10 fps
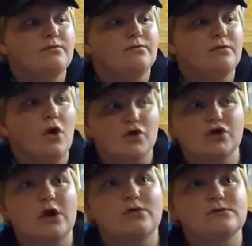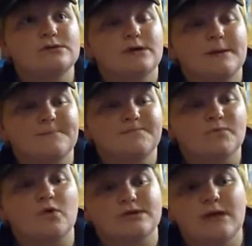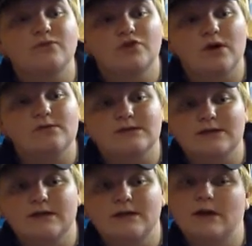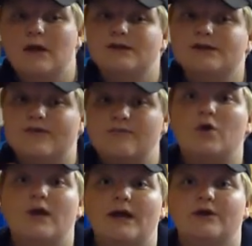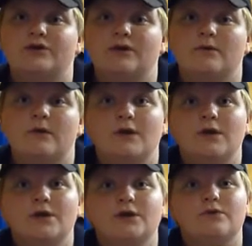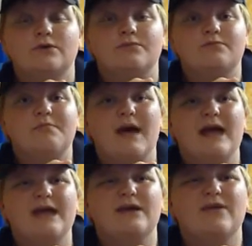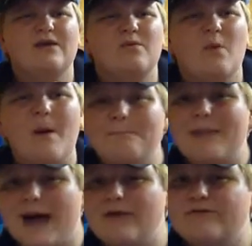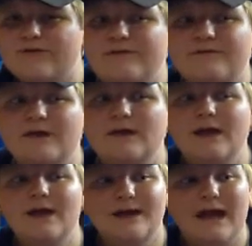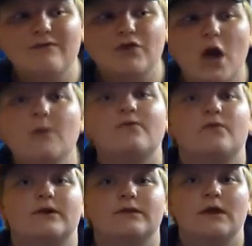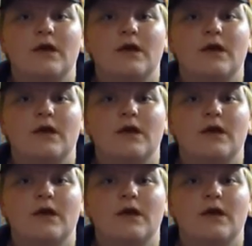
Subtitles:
a lot of shows, or some shows, like the Southern Model Air Show, you can pay, I think, £1.50 and have a go of one.